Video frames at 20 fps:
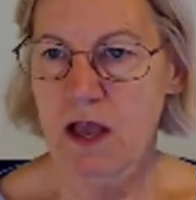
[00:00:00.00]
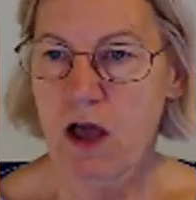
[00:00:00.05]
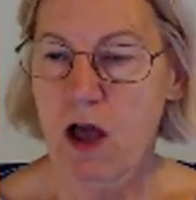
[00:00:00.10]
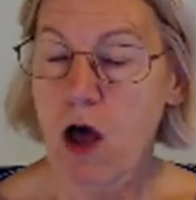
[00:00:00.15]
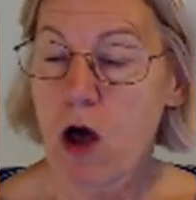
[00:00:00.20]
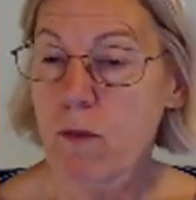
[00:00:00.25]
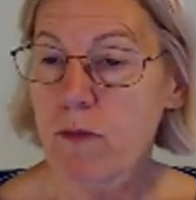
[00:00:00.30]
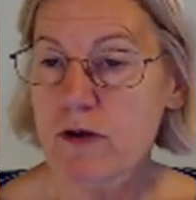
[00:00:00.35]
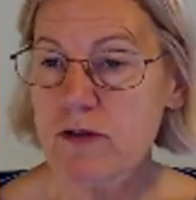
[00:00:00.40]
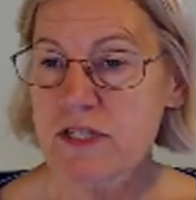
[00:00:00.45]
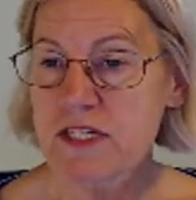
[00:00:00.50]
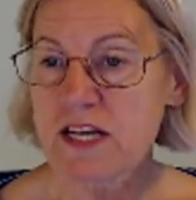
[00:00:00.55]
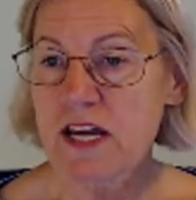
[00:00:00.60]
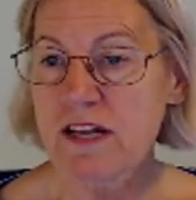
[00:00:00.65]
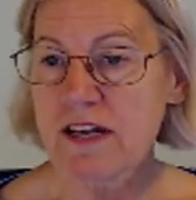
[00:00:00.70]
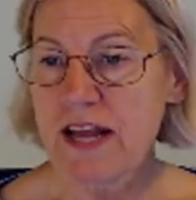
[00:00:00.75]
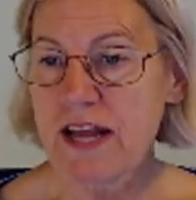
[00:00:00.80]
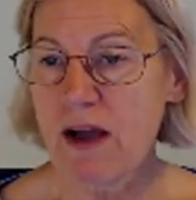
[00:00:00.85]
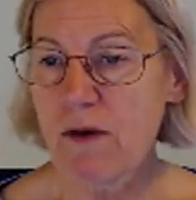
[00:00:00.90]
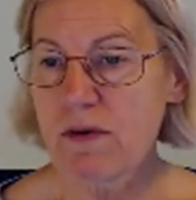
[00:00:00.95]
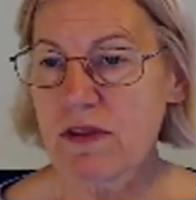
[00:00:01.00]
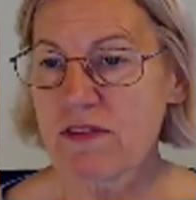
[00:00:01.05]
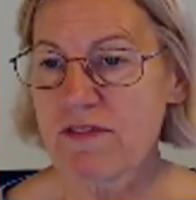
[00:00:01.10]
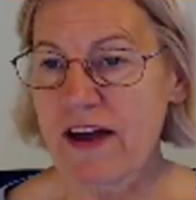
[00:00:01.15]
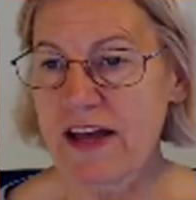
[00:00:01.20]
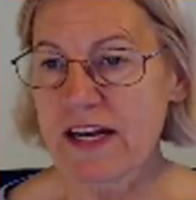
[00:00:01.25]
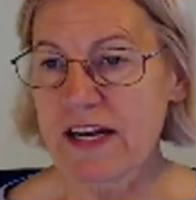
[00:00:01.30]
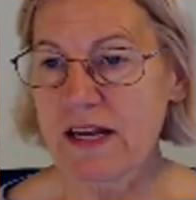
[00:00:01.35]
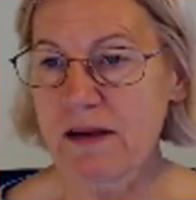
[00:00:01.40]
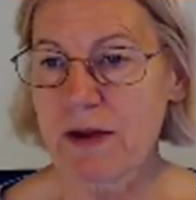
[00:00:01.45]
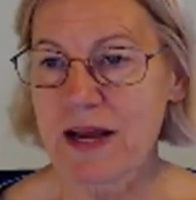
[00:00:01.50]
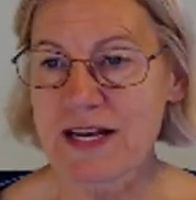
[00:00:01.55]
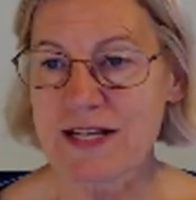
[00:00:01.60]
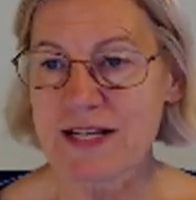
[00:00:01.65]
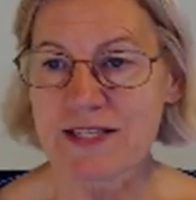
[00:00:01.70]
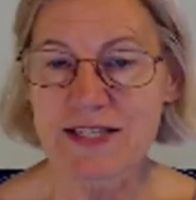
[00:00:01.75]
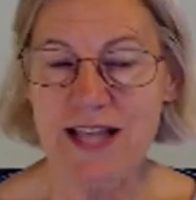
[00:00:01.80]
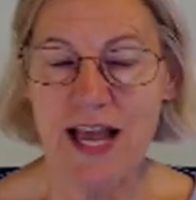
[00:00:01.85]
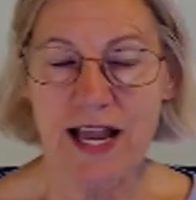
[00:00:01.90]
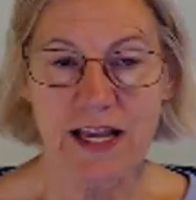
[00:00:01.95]
Almost done now with finding my
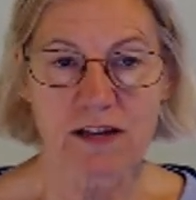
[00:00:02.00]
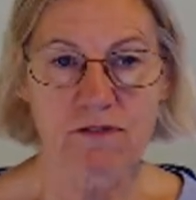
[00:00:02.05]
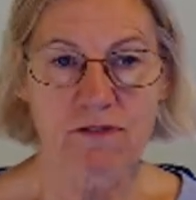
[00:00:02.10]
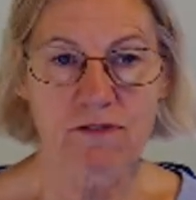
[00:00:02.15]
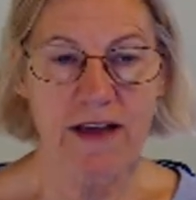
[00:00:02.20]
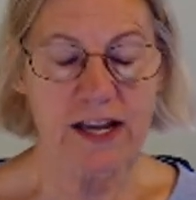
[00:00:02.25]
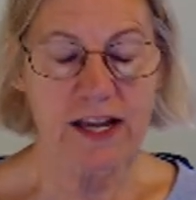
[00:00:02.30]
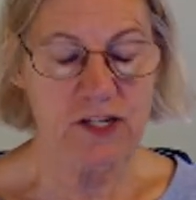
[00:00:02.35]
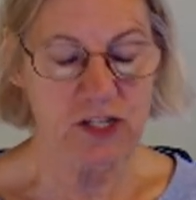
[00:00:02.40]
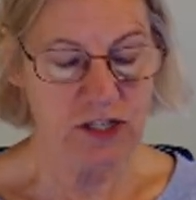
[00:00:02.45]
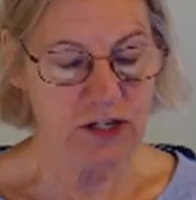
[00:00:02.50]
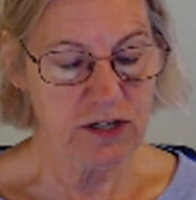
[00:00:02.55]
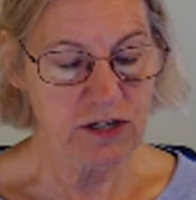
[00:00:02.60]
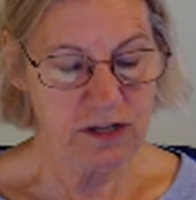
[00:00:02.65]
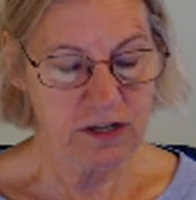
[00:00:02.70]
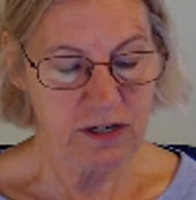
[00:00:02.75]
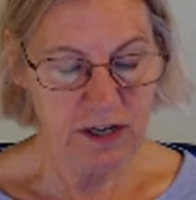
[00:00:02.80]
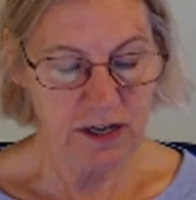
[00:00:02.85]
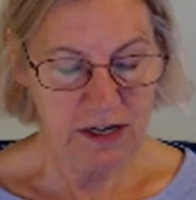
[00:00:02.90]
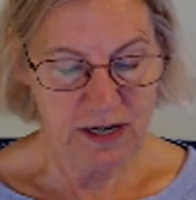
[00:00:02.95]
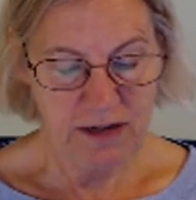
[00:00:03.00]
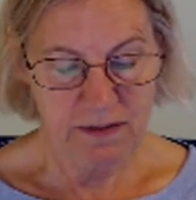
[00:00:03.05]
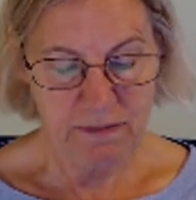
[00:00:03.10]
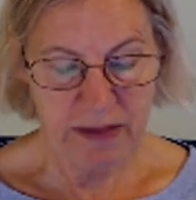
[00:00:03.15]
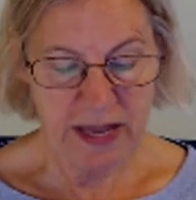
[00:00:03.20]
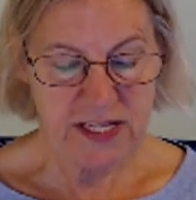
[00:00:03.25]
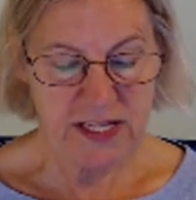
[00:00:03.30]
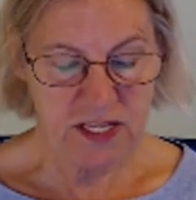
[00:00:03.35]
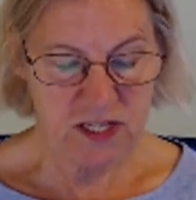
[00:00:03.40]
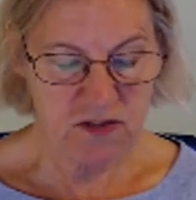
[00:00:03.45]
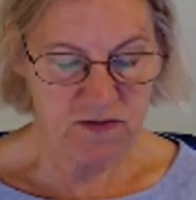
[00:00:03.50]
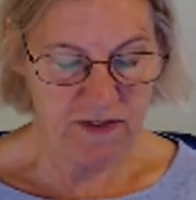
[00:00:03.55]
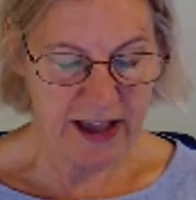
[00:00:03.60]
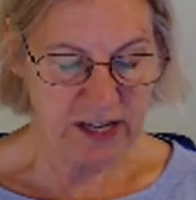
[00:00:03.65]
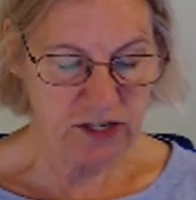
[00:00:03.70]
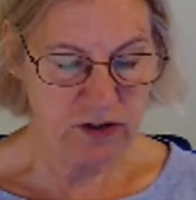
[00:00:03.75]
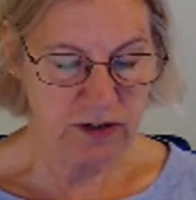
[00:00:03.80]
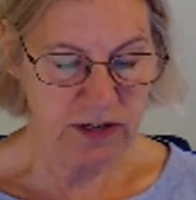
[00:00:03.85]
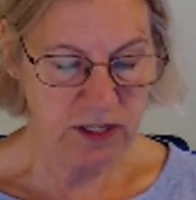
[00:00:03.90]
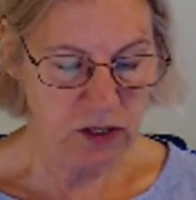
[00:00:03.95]
second vector, basis
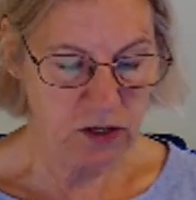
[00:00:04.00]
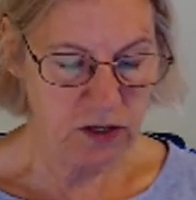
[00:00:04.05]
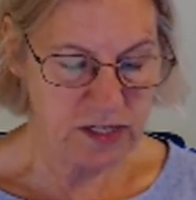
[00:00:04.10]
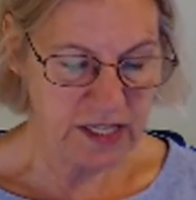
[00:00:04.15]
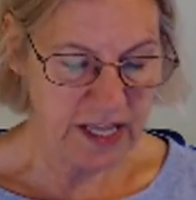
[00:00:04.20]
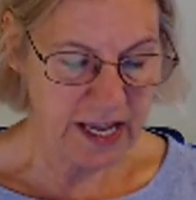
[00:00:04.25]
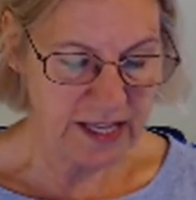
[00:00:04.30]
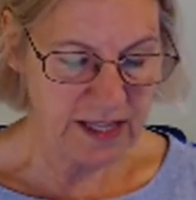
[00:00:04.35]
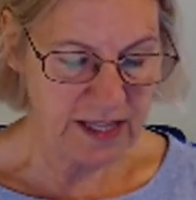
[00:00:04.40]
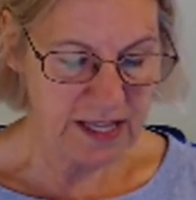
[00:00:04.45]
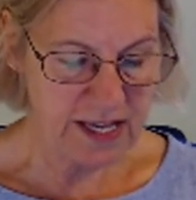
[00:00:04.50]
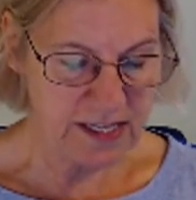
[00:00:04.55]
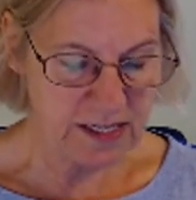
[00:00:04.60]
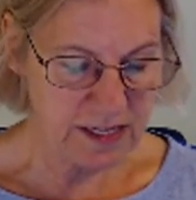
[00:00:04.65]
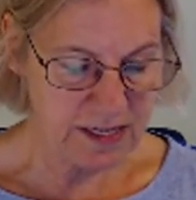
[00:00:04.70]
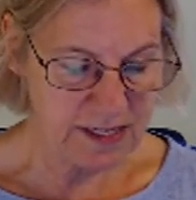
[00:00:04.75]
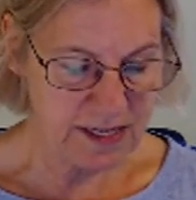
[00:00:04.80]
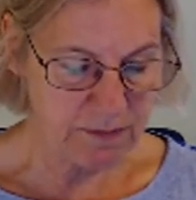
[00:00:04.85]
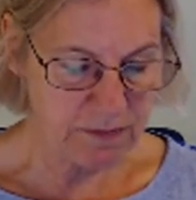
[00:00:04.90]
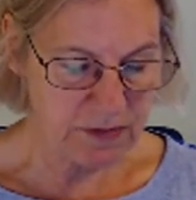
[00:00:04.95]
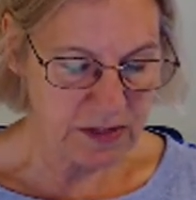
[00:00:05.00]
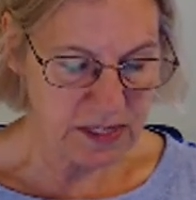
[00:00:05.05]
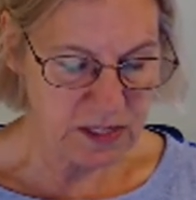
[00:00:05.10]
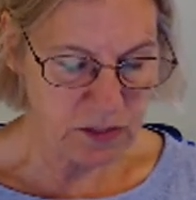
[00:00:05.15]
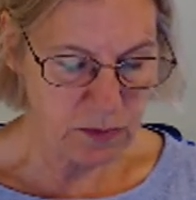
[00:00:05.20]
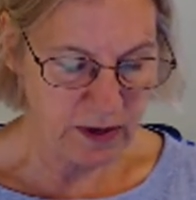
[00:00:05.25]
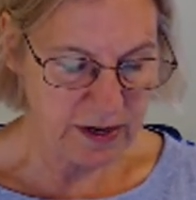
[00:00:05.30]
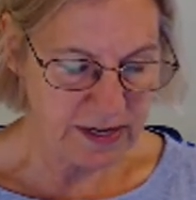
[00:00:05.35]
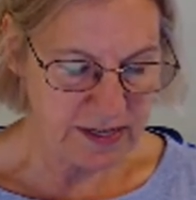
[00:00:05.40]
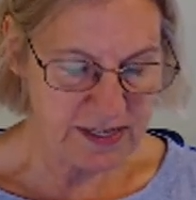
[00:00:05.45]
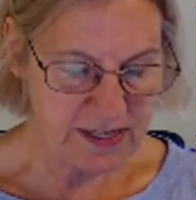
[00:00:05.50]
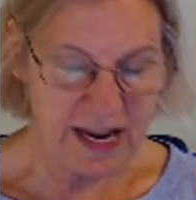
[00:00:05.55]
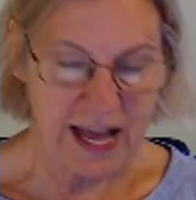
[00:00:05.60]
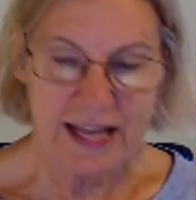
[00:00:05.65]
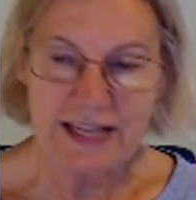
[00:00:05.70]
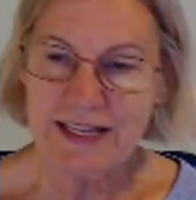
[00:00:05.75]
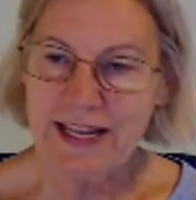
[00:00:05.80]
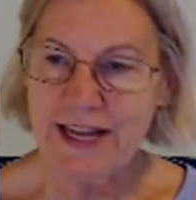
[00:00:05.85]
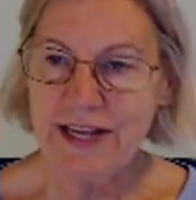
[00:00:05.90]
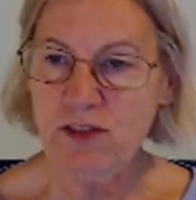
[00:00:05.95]
vector. It looks like this, except this one is
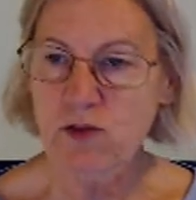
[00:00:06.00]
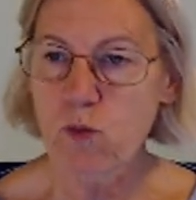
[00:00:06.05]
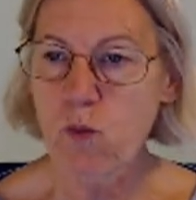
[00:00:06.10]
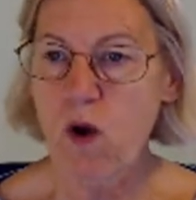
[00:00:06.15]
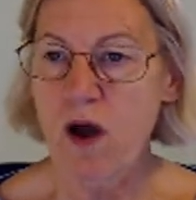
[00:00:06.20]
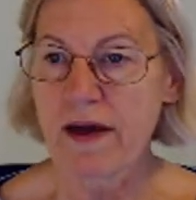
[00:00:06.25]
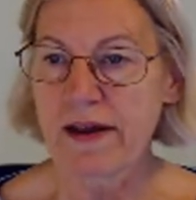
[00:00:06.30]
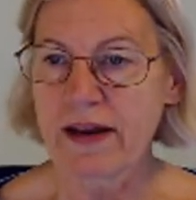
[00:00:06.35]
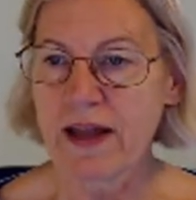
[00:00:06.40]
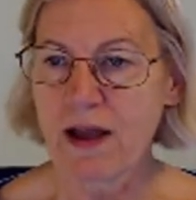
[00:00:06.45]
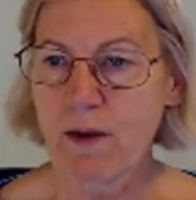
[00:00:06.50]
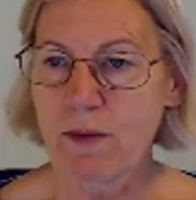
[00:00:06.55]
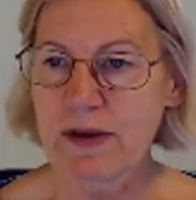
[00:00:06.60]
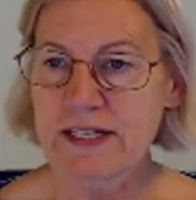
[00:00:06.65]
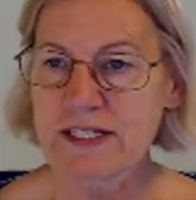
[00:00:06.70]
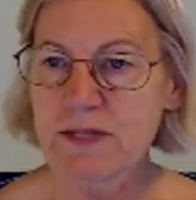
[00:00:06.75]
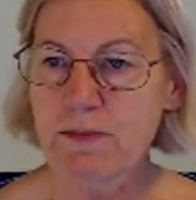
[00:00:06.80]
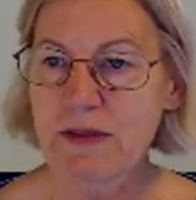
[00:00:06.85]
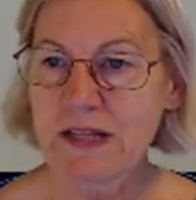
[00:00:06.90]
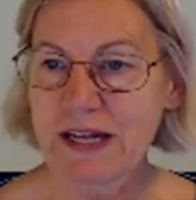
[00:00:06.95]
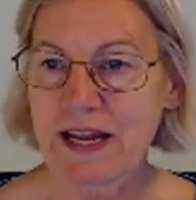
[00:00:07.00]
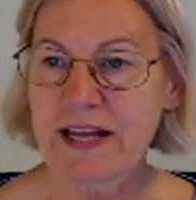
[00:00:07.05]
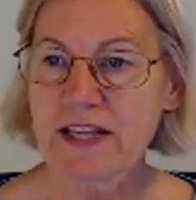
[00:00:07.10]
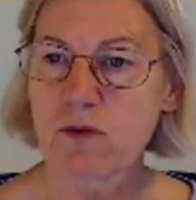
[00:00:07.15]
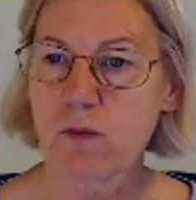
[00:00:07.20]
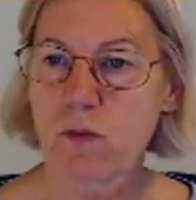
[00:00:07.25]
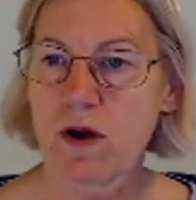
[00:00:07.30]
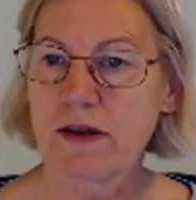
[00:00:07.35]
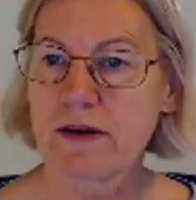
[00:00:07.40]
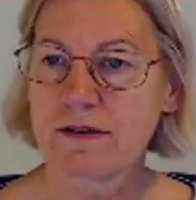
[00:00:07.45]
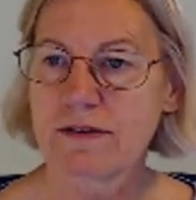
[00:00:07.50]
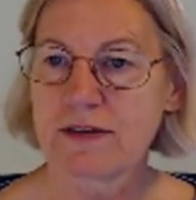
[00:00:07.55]
not length 1. I want it to be length 1.